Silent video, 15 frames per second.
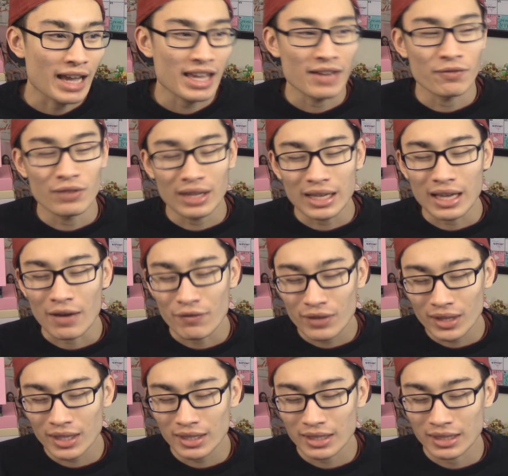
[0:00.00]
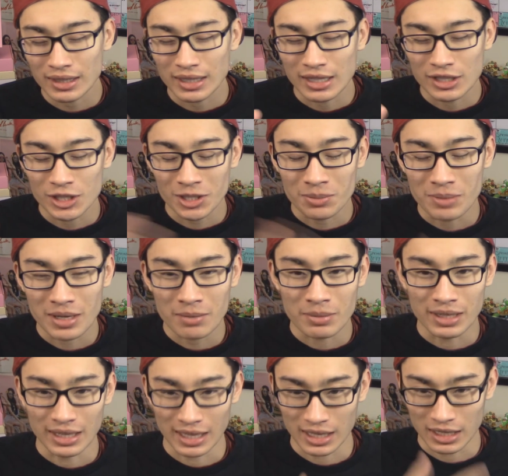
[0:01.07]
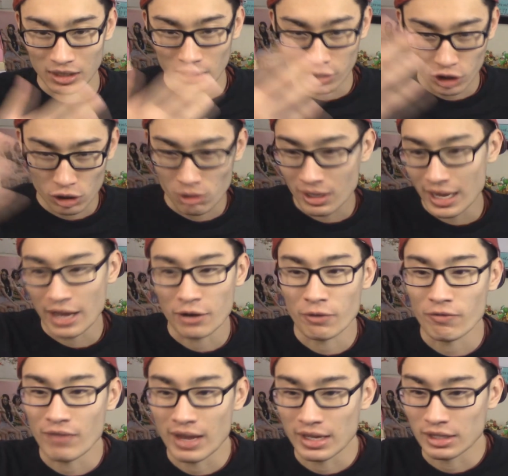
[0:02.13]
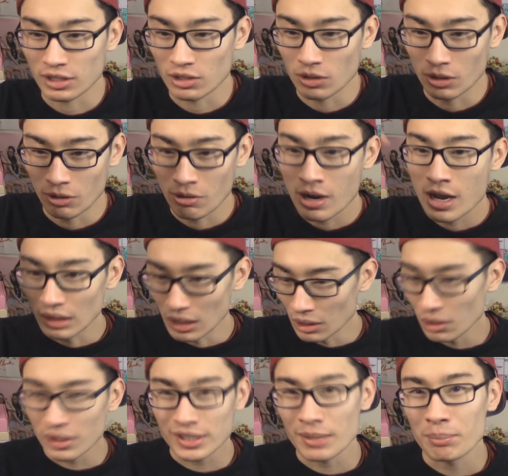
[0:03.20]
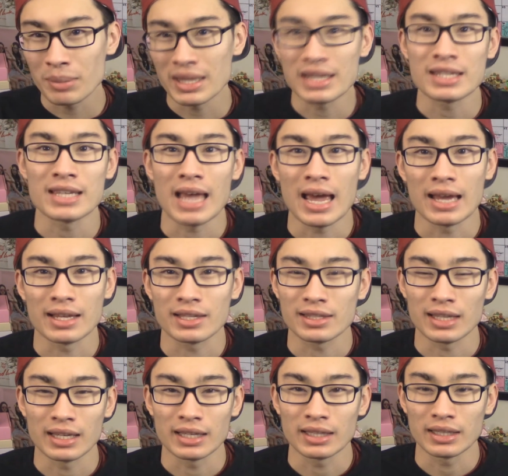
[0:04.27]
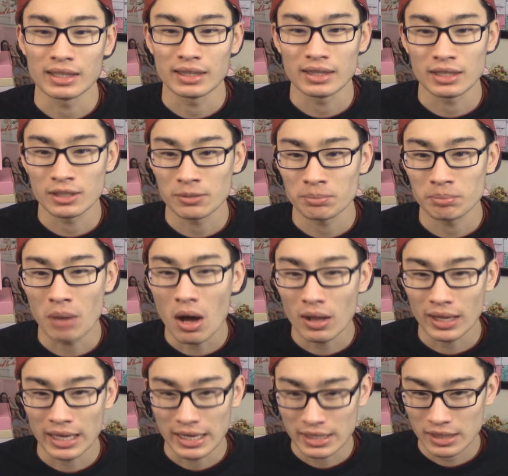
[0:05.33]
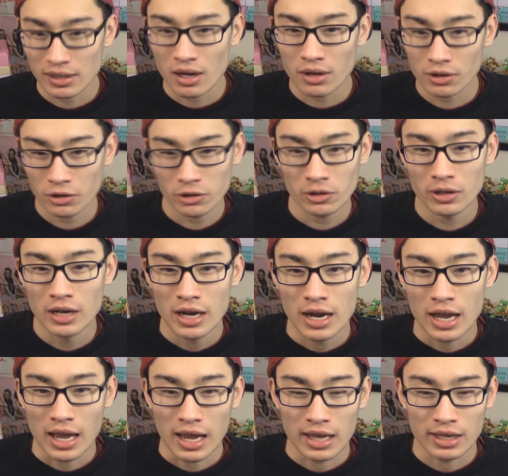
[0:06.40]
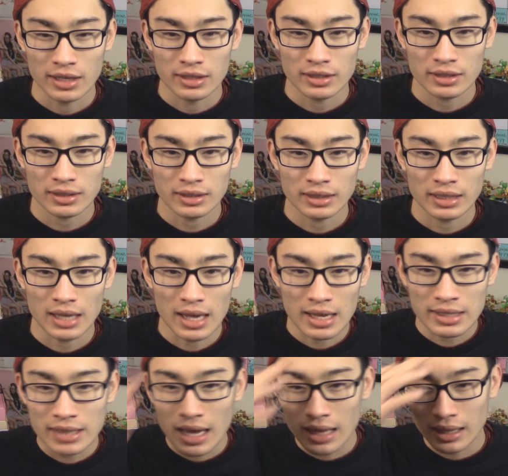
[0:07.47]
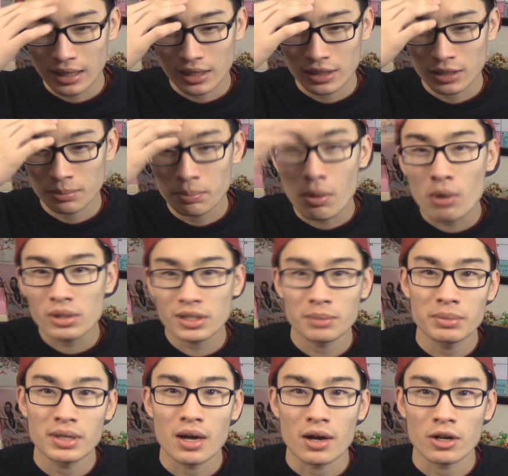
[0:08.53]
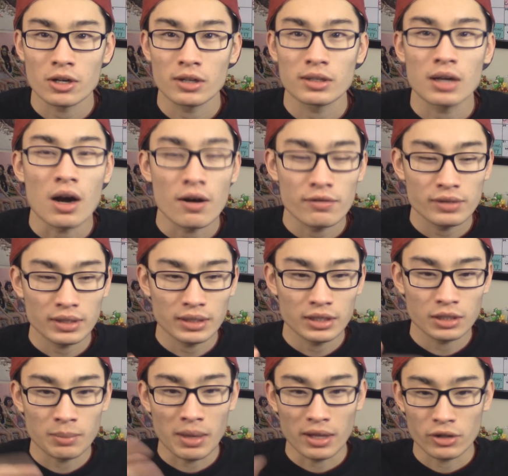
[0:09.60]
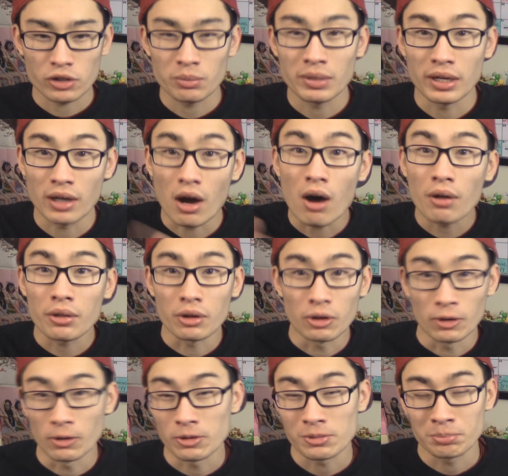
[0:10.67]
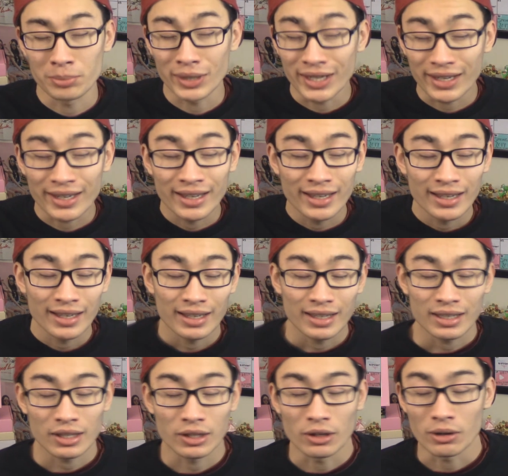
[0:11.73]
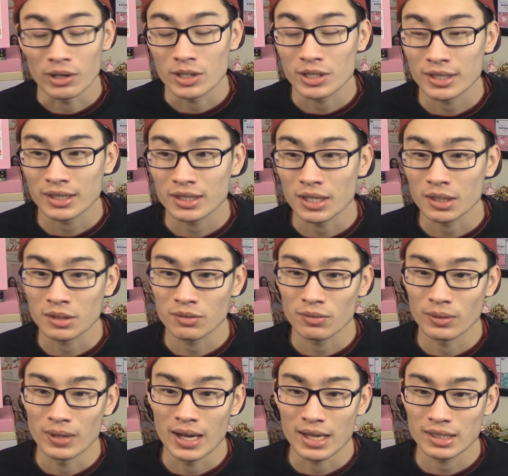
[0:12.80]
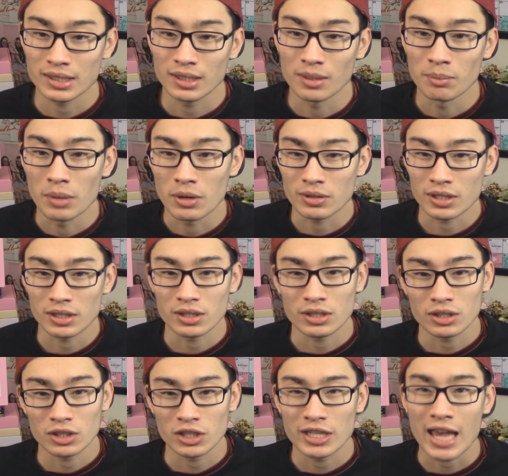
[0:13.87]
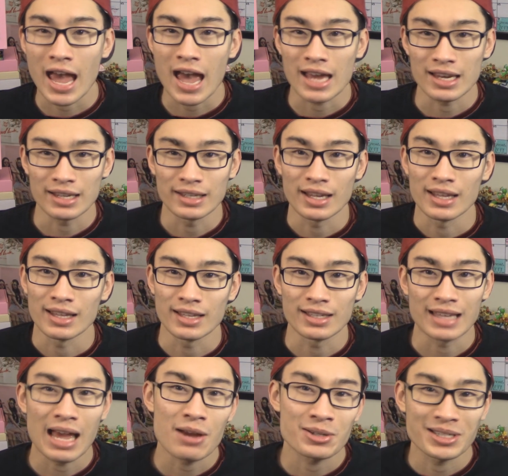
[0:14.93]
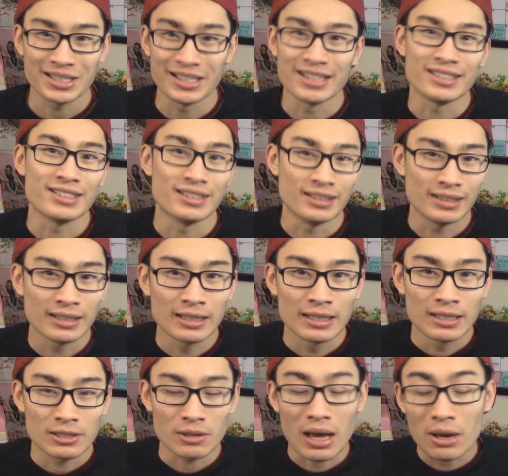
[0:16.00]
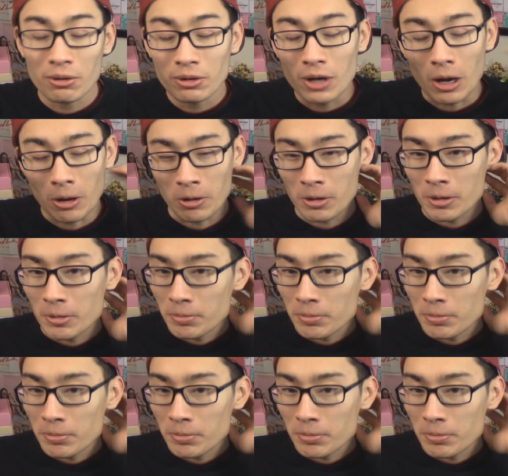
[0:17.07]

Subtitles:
feel like it's just me, but, like, just looking at her face, you know, looks a bit sad, because, like, the spotlight isn't on her, and it's not like it's supposed to be on her. Obviously, the spotlight should be on all the girls. But, you know, it just sucks for EXE the most because she had it and then now she doesn't. So, I don't know.